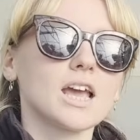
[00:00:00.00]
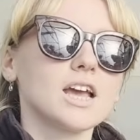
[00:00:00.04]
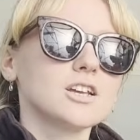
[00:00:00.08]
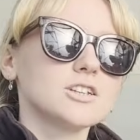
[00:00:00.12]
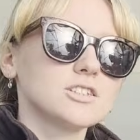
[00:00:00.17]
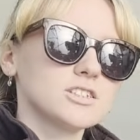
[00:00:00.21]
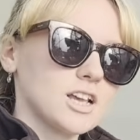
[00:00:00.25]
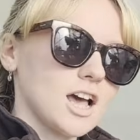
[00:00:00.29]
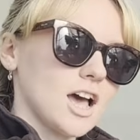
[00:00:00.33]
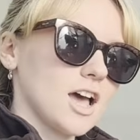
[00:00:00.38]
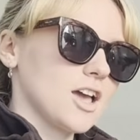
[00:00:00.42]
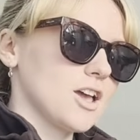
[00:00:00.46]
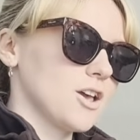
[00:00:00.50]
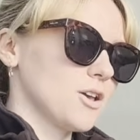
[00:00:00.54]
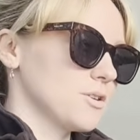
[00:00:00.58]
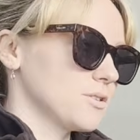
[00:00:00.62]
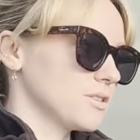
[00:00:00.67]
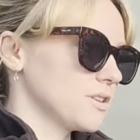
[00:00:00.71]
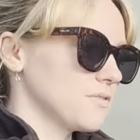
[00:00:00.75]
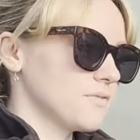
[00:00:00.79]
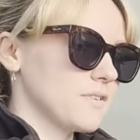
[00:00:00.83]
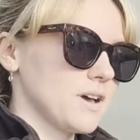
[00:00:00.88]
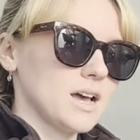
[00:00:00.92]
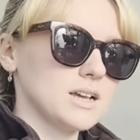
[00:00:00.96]
So
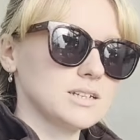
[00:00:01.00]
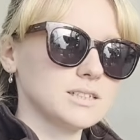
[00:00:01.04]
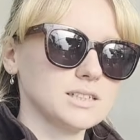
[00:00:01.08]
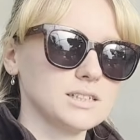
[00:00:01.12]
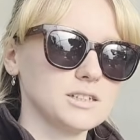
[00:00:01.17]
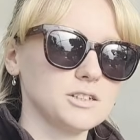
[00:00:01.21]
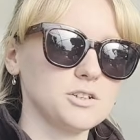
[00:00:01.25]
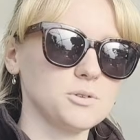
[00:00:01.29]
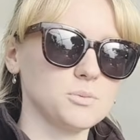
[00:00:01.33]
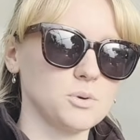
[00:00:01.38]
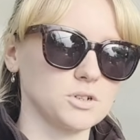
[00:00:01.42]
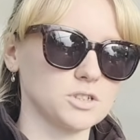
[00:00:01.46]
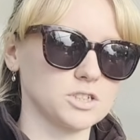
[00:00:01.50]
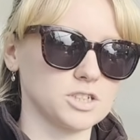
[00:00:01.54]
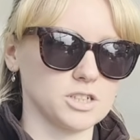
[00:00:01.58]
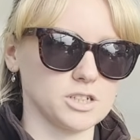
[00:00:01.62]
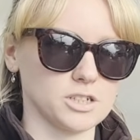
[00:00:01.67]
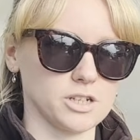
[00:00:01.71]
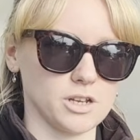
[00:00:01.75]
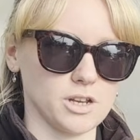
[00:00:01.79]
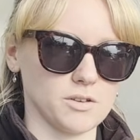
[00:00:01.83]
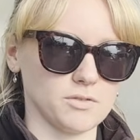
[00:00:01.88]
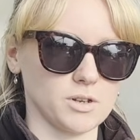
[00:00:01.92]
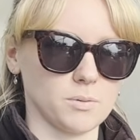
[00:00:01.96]
the first thing you want to
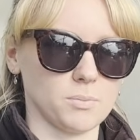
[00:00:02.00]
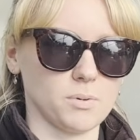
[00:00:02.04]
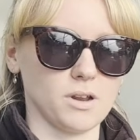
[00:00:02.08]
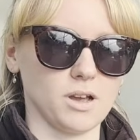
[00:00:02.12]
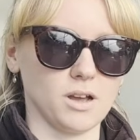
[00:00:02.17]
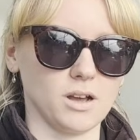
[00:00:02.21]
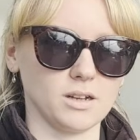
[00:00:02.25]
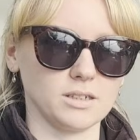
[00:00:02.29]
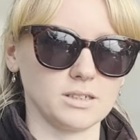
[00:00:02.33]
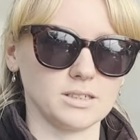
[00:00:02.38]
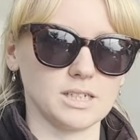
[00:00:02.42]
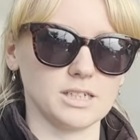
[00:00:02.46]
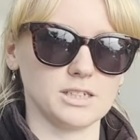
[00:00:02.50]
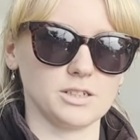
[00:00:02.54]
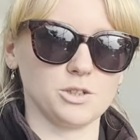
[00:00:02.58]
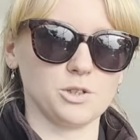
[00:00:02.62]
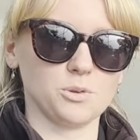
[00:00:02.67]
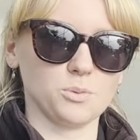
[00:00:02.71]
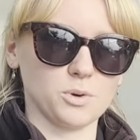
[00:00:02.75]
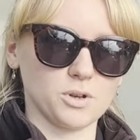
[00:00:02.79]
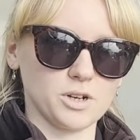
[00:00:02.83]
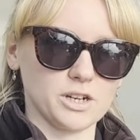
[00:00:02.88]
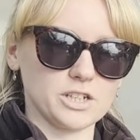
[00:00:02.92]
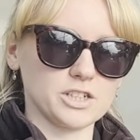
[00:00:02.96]
do with your plants is
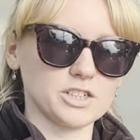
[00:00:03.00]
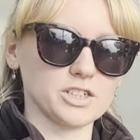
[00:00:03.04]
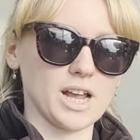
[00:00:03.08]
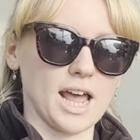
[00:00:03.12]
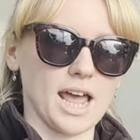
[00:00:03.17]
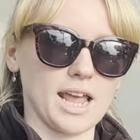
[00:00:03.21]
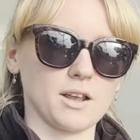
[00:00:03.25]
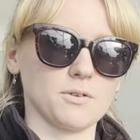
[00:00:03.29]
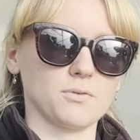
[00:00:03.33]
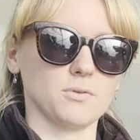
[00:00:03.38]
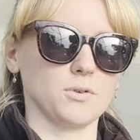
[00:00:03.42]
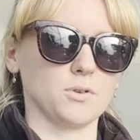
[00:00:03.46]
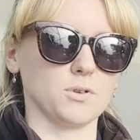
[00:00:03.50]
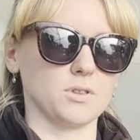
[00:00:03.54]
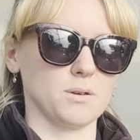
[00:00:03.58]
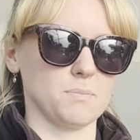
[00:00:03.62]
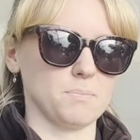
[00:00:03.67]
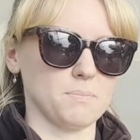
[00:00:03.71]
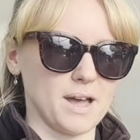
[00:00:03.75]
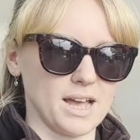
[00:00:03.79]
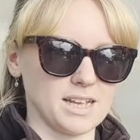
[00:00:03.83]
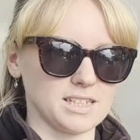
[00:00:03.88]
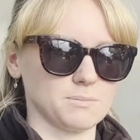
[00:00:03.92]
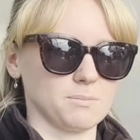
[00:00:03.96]
you want to check for the
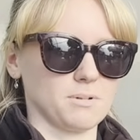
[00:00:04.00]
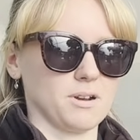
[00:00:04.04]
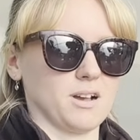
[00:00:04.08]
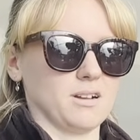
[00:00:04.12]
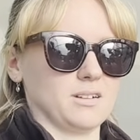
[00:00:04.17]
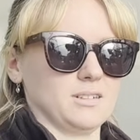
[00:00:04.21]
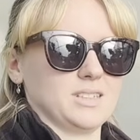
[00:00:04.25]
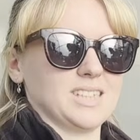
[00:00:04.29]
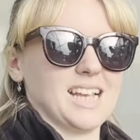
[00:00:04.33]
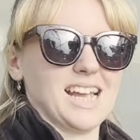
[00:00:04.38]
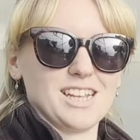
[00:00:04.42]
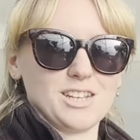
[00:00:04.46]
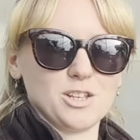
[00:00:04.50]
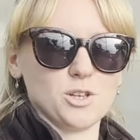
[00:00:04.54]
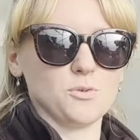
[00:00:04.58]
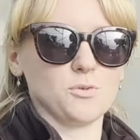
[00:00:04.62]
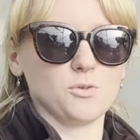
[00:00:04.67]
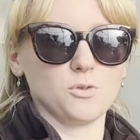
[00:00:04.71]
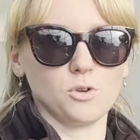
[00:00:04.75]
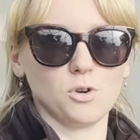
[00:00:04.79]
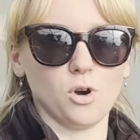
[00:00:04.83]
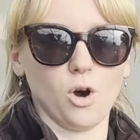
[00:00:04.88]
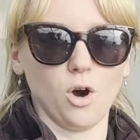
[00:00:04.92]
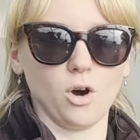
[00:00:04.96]
best plants that
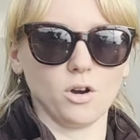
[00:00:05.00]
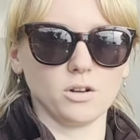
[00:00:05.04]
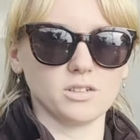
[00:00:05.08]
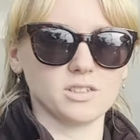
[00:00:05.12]
you've got.